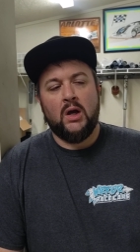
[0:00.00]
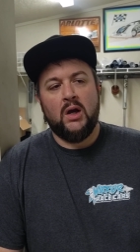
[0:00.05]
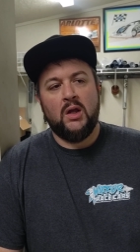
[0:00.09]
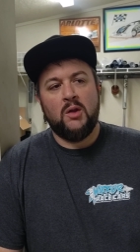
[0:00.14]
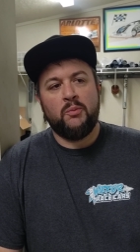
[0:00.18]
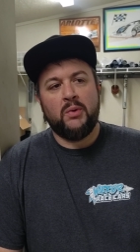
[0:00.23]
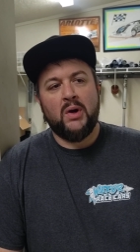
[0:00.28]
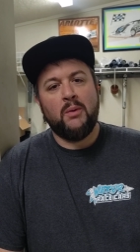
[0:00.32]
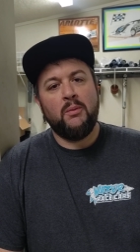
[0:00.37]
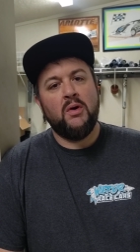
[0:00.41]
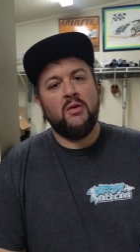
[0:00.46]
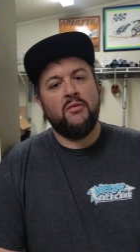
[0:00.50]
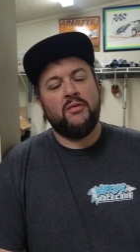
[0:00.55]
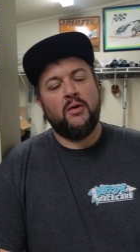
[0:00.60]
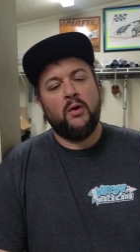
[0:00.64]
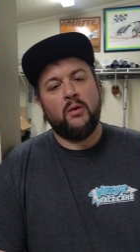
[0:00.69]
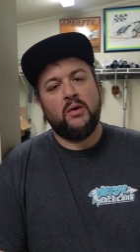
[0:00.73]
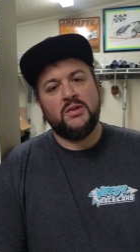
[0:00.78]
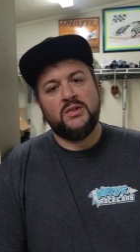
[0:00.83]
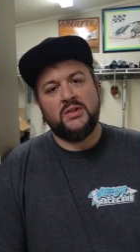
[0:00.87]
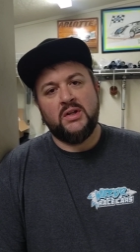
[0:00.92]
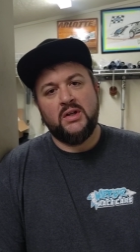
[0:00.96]
Uh, the primary
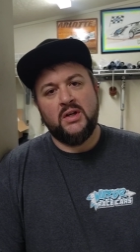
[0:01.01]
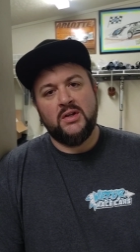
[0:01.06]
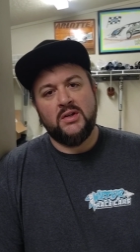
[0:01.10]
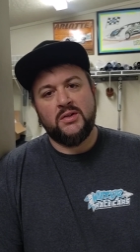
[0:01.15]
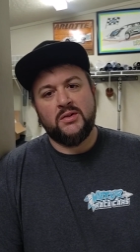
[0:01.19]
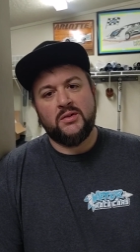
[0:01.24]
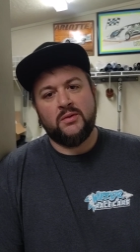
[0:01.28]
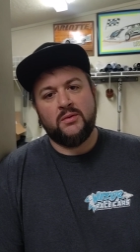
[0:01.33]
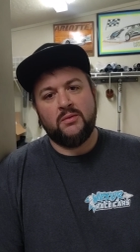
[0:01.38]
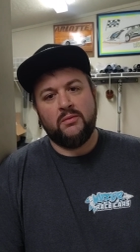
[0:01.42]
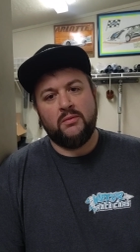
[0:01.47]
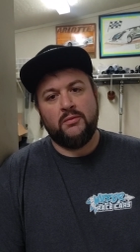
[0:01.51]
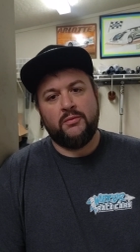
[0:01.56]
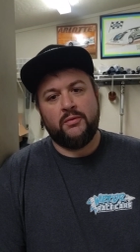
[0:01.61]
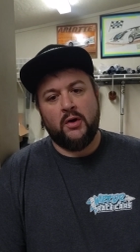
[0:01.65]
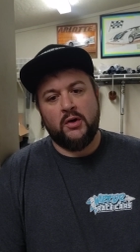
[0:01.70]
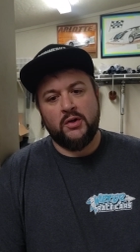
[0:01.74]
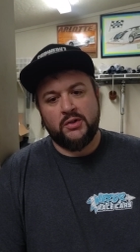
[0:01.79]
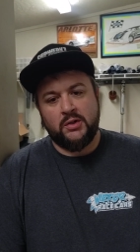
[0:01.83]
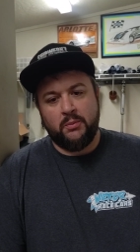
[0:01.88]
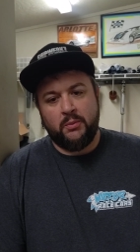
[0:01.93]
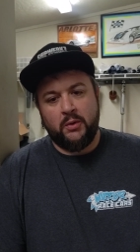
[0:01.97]
focus is
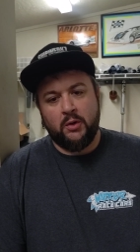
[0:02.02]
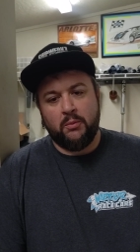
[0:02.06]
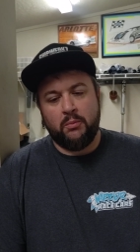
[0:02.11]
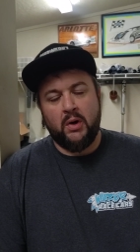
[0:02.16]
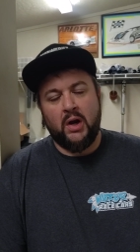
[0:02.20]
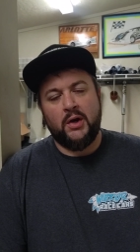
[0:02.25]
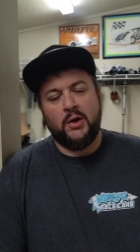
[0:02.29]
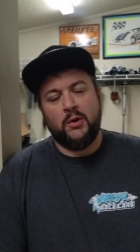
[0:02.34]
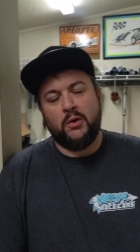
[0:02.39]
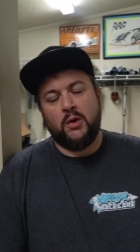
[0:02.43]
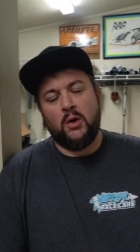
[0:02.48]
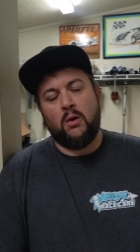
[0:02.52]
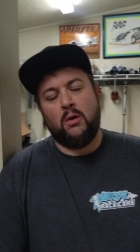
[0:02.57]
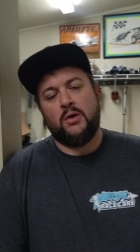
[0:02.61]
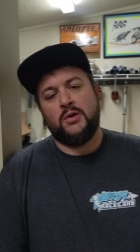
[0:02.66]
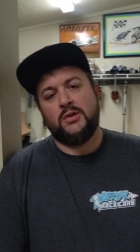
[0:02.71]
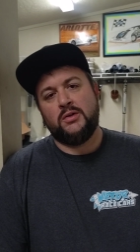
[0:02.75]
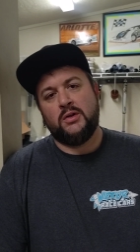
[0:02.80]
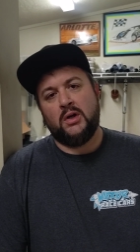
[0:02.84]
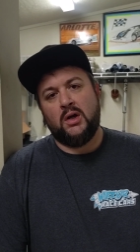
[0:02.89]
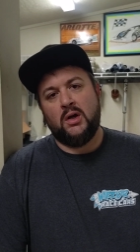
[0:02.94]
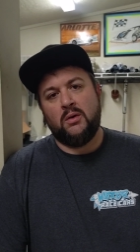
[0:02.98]
first to build brand new
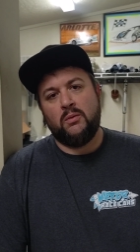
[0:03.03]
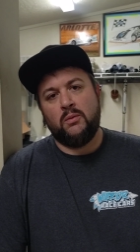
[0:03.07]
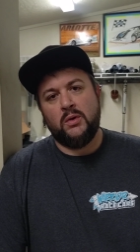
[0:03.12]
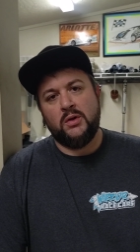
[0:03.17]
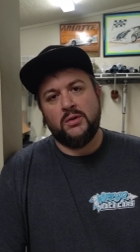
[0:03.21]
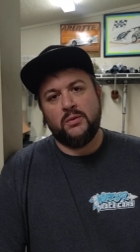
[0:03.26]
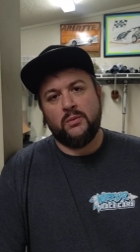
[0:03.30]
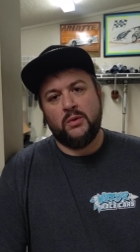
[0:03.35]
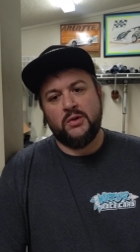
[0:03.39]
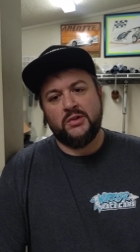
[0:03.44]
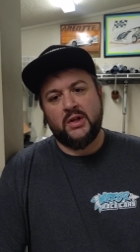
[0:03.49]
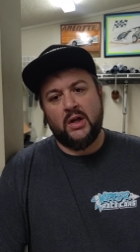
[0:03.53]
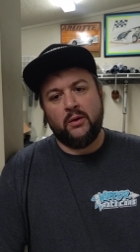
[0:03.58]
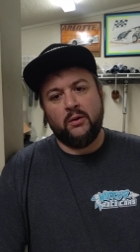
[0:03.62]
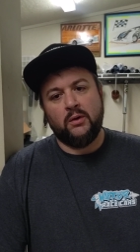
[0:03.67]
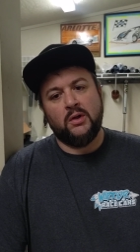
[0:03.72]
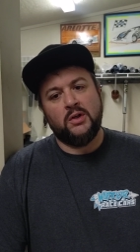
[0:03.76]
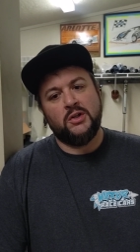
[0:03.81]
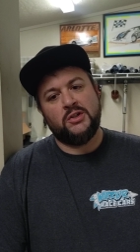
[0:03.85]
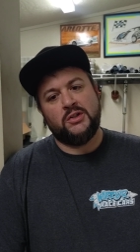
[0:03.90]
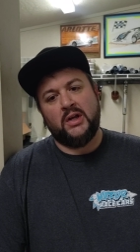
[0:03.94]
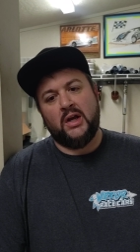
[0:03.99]
cars. Uh, we, we stay
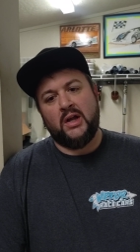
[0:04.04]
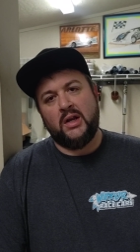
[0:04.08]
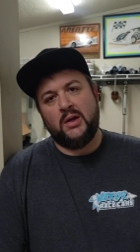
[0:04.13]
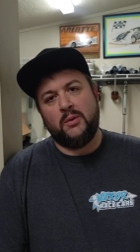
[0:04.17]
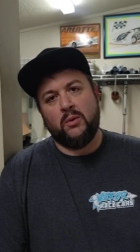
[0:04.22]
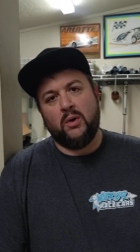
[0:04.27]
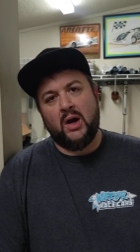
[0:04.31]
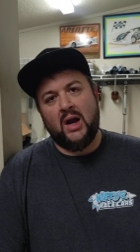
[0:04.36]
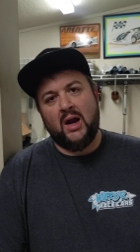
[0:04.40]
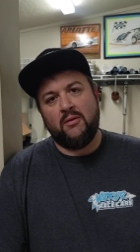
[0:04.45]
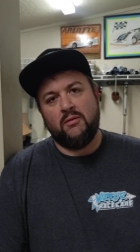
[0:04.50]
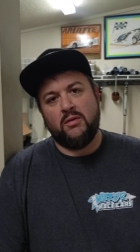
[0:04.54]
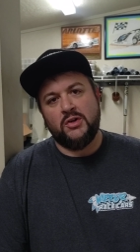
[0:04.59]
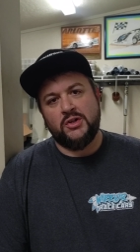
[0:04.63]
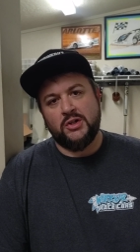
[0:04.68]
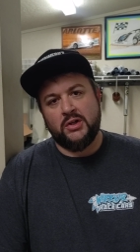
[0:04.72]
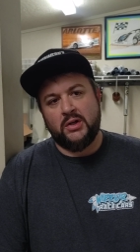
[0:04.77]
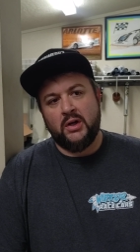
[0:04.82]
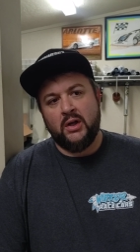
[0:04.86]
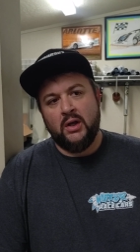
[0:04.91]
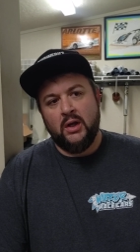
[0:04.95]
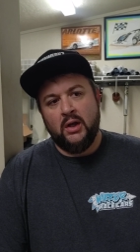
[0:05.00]
really steady. We're
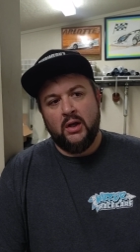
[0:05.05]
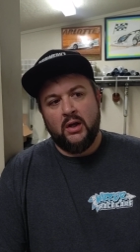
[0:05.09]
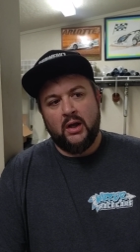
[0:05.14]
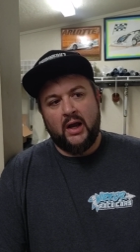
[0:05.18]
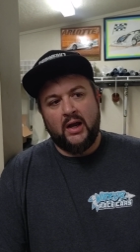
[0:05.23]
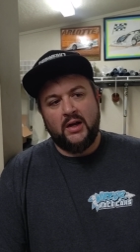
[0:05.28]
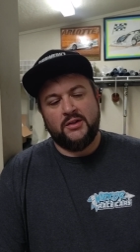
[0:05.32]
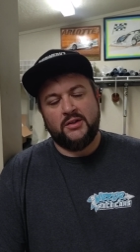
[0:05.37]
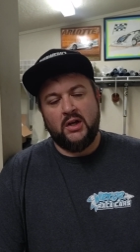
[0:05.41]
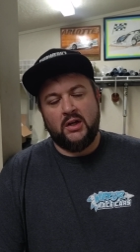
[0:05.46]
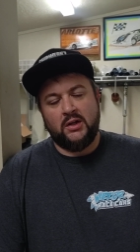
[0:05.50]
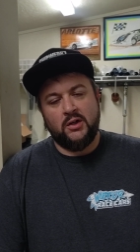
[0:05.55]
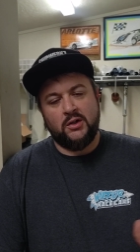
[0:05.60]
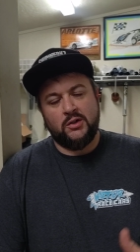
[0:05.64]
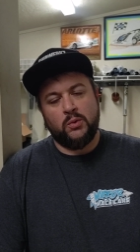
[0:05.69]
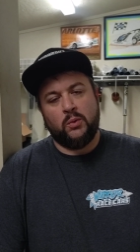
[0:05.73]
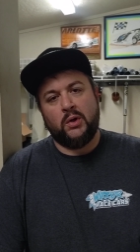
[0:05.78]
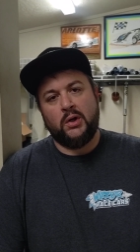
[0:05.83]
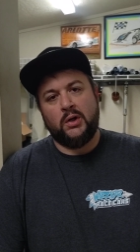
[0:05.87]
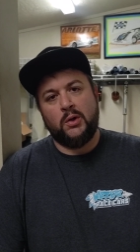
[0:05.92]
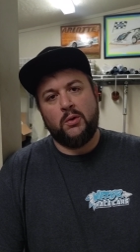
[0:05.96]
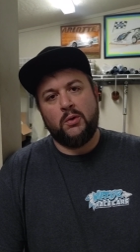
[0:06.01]
averaging 18 to
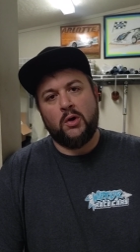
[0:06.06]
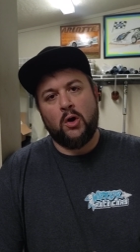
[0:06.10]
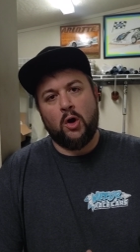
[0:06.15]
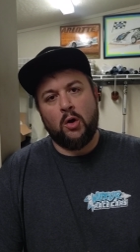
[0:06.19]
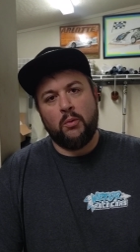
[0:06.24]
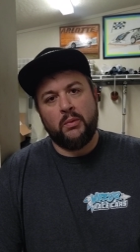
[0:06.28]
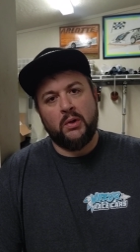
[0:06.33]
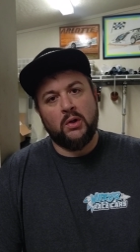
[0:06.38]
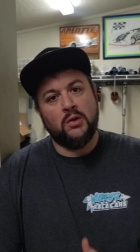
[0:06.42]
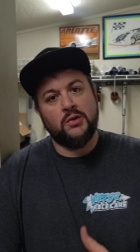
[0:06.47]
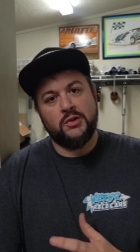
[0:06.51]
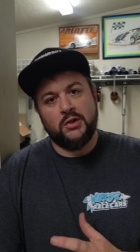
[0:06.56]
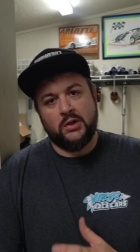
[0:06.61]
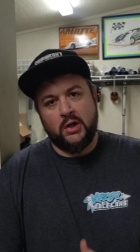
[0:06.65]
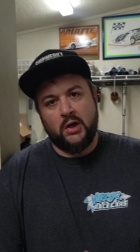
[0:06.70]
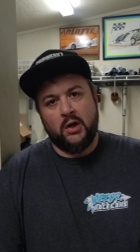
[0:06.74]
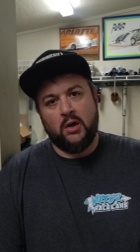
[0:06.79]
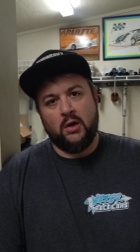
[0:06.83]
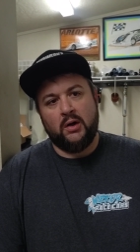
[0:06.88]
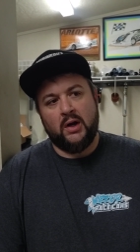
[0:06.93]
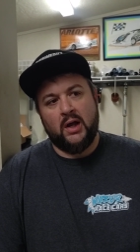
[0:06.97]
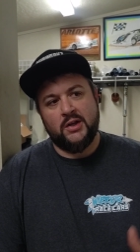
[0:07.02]
20 new car builds a
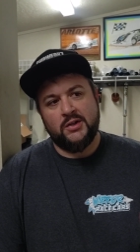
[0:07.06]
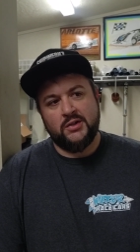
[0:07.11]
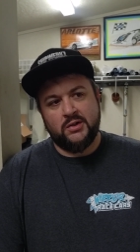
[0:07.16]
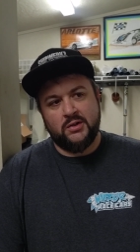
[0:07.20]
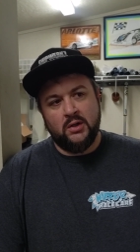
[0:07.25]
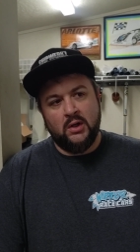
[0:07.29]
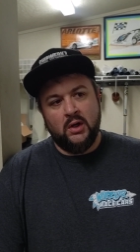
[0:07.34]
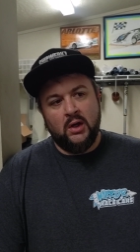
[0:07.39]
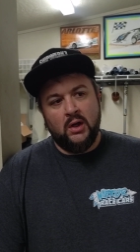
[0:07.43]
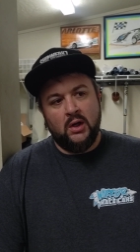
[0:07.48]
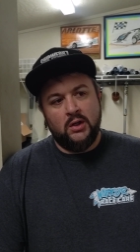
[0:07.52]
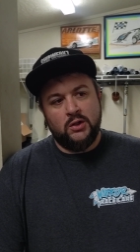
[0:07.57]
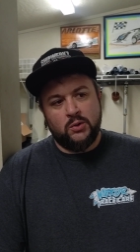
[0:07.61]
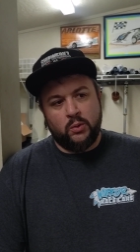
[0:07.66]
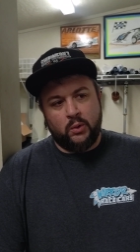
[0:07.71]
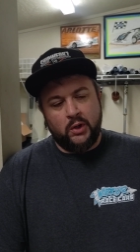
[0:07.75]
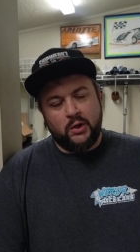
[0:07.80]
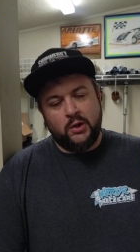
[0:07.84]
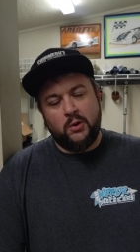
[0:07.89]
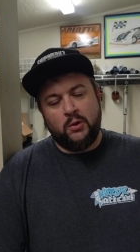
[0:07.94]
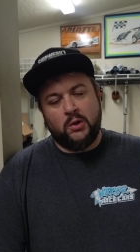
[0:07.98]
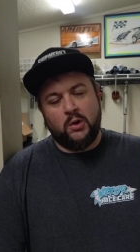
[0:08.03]
year, and that's
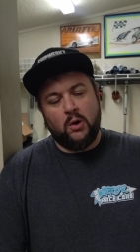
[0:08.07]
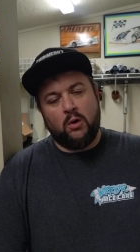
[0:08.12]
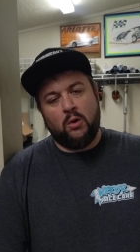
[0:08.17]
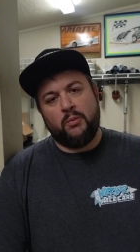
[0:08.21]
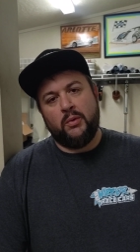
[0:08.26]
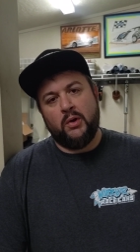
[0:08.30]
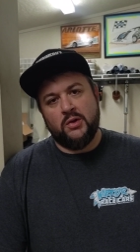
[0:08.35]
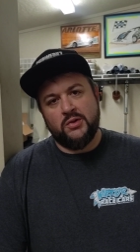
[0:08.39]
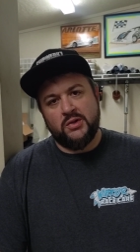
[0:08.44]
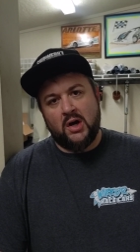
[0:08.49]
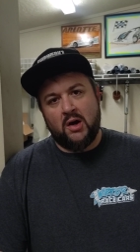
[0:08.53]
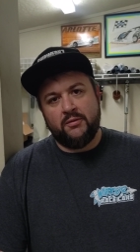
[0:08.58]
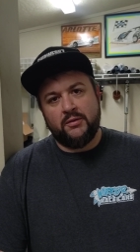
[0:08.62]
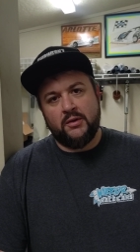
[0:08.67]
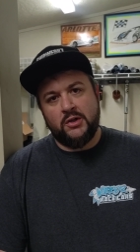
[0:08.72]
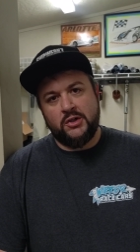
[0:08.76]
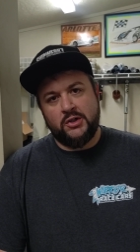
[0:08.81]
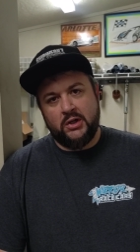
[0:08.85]
20 new car builds off the